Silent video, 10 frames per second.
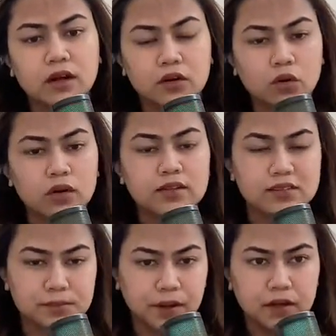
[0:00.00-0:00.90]
are all
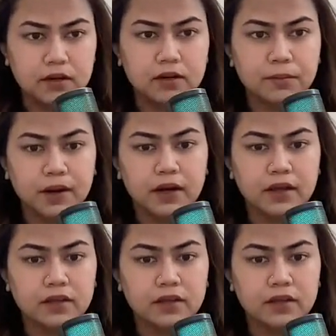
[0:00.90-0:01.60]
inspired by